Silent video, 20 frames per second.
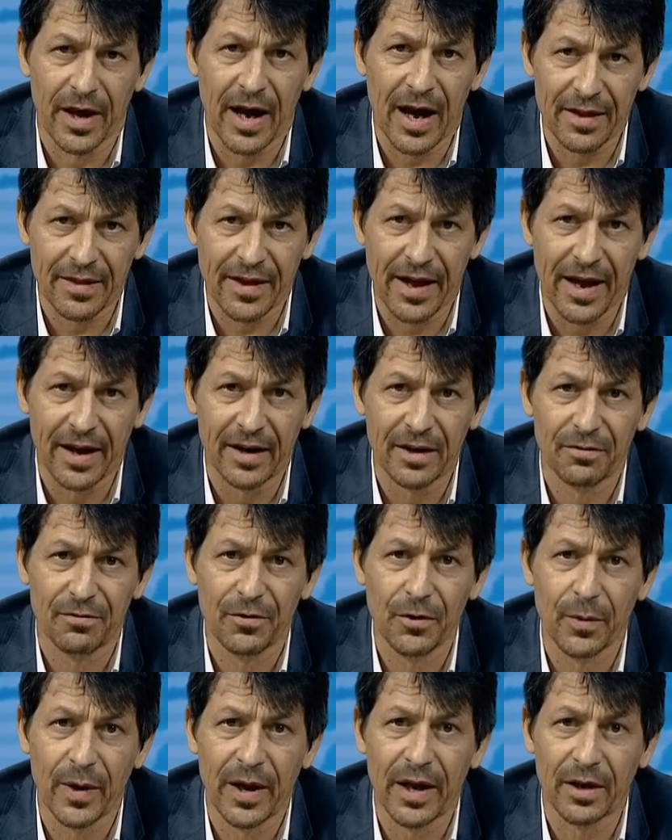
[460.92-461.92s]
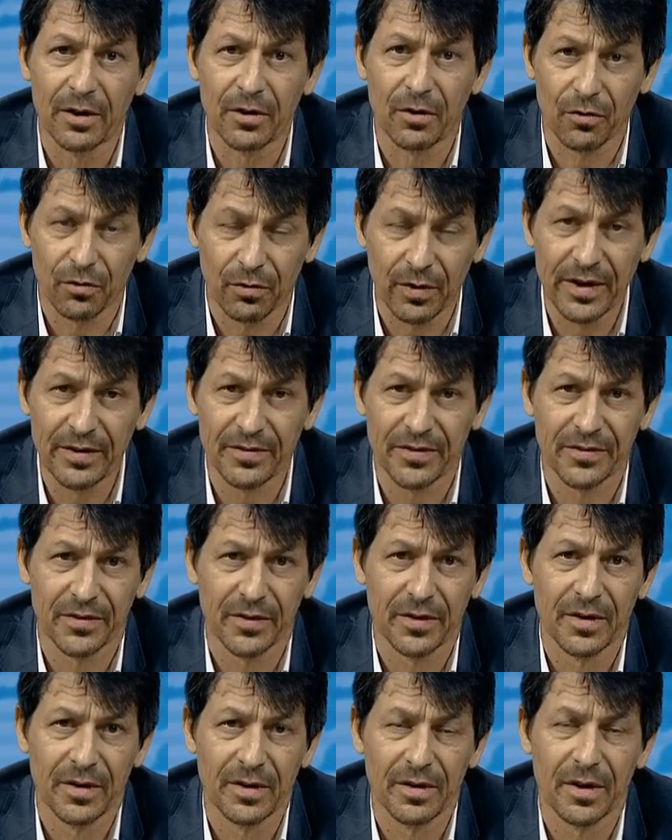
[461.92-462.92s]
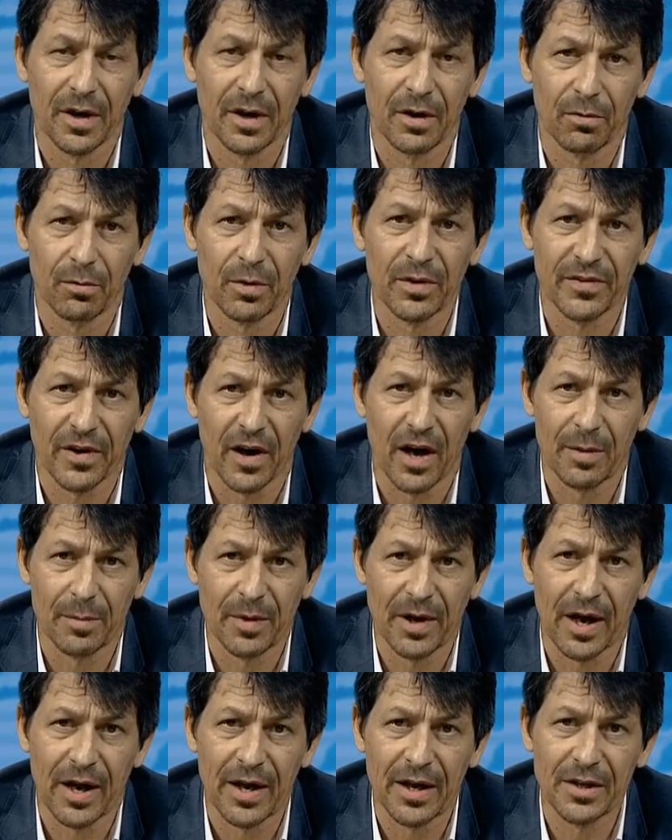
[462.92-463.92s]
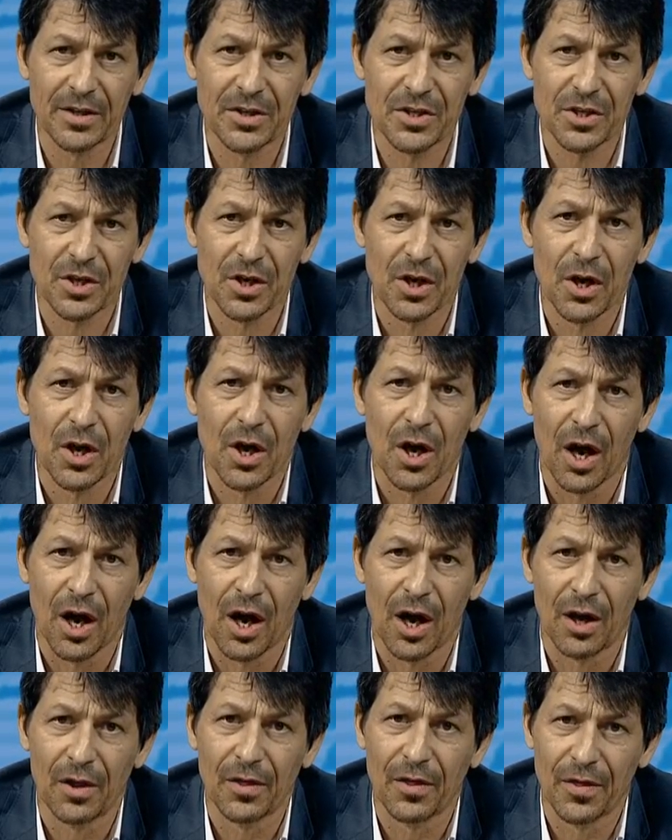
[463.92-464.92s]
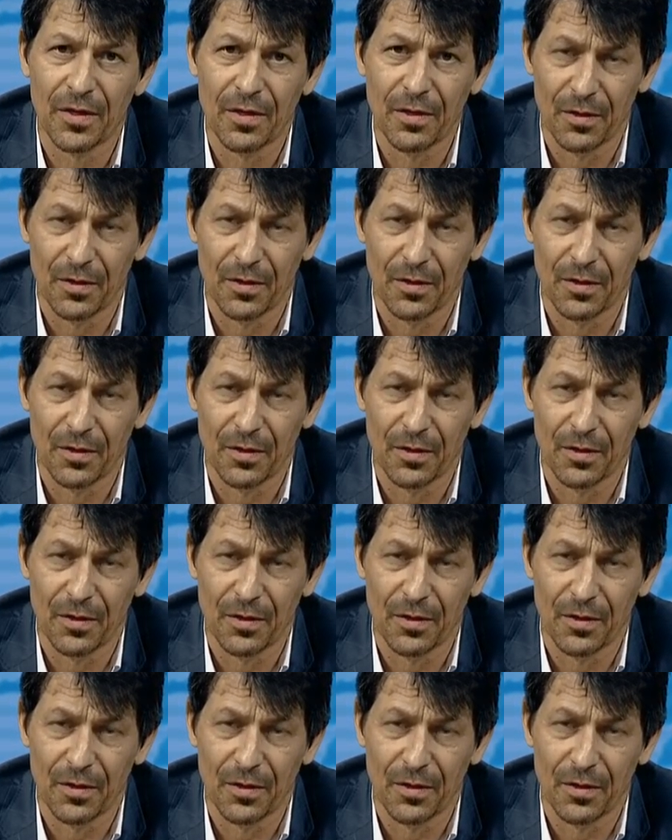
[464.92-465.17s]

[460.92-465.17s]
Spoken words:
the other hand, if you increase the retirement age, the